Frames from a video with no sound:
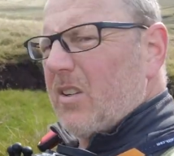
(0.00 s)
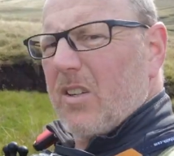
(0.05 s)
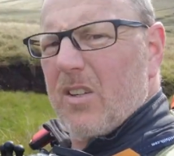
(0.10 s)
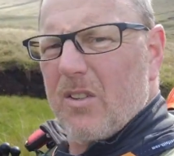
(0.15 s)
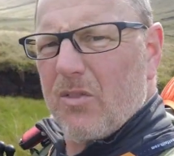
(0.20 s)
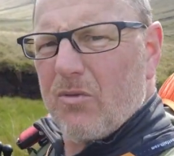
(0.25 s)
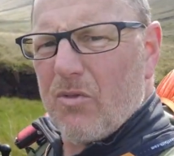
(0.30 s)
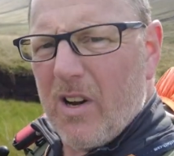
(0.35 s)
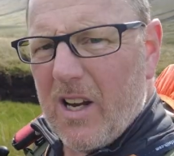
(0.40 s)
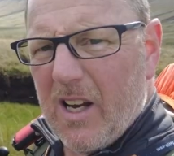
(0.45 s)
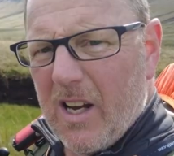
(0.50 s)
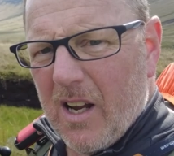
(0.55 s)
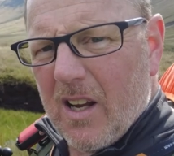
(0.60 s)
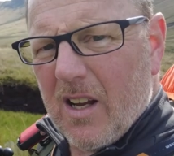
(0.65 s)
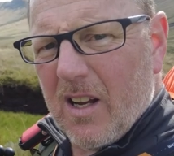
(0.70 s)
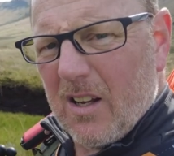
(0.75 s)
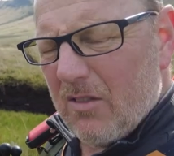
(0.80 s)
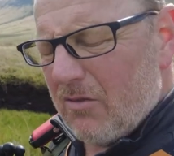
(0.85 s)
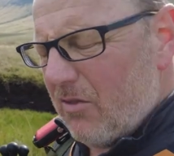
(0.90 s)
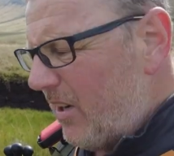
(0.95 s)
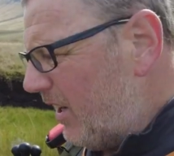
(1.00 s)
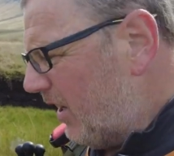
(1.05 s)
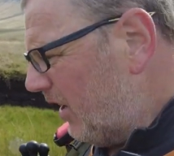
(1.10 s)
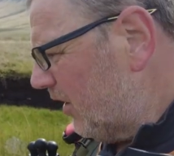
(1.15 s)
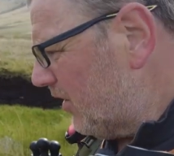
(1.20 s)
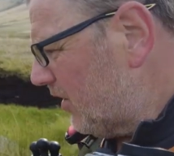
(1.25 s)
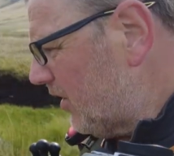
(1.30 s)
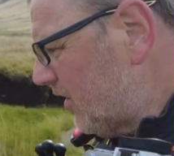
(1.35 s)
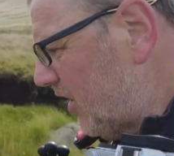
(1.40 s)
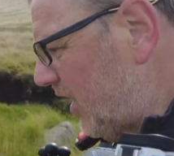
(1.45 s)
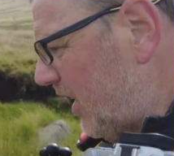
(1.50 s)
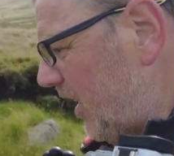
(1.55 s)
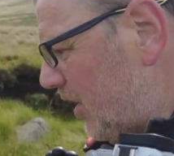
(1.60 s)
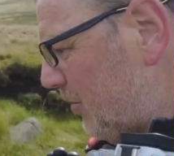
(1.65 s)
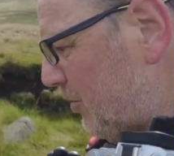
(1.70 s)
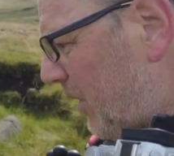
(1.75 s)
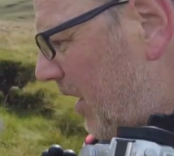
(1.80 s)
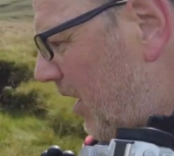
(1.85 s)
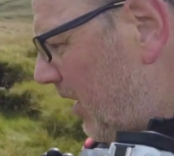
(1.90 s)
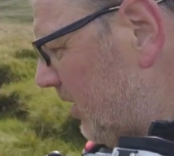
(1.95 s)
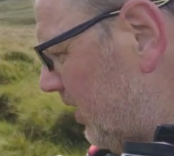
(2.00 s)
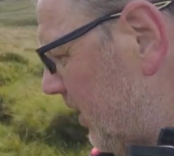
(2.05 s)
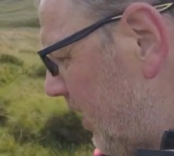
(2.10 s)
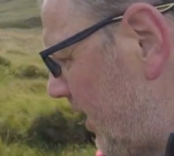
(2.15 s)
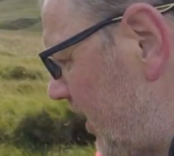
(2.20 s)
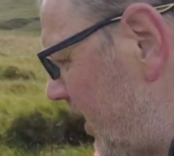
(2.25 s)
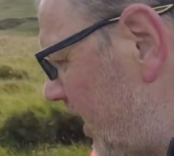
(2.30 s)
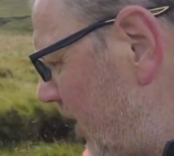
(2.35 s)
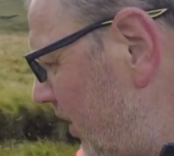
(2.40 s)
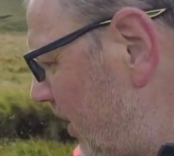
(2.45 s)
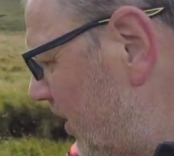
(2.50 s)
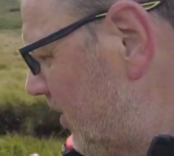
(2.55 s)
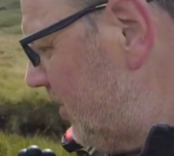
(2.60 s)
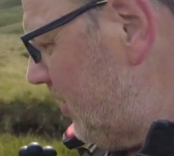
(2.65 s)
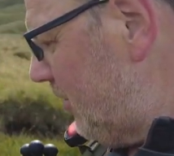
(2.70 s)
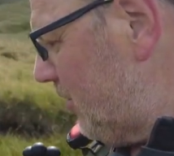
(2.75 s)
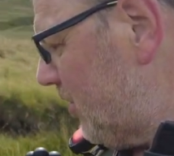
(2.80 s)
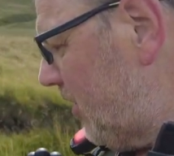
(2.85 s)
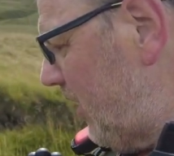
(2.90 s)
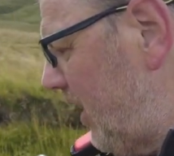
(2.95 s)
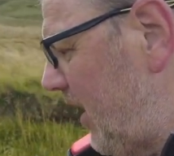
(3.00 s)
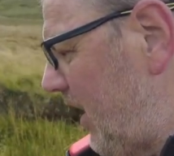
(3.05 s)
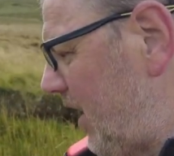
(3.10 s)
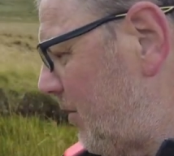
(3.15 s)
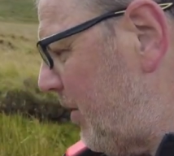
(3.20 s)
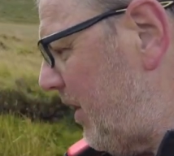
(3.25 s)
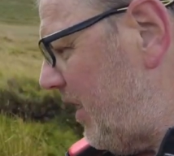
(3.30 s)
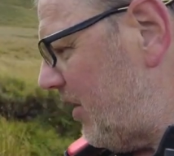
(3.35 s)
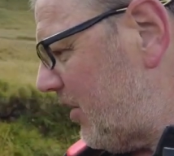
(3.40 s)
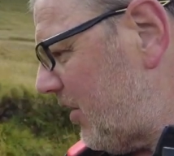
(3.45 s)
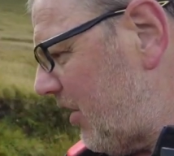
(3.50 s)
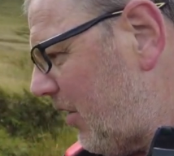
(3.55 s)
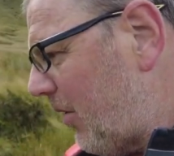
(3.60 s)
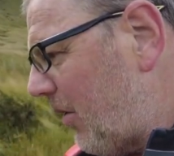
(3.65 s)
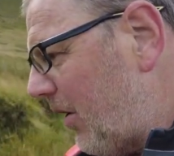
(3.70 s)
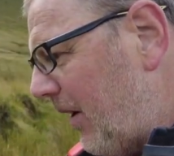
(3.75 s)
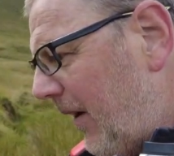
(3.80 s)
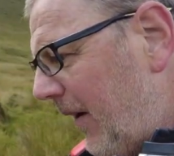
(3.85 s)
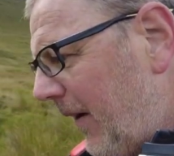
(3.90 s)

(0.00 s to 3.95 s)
It's really, really good to see this part, because I didn't think you can still see these bits. So